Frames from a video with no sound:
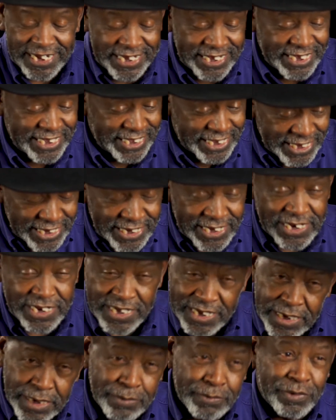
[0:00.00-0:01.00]
it's
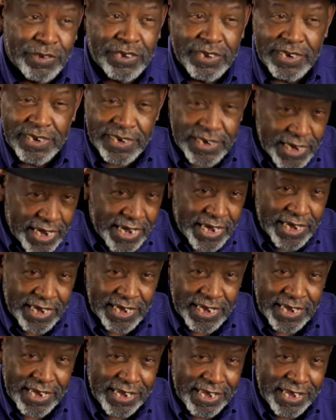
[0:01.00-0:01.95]
still in them today.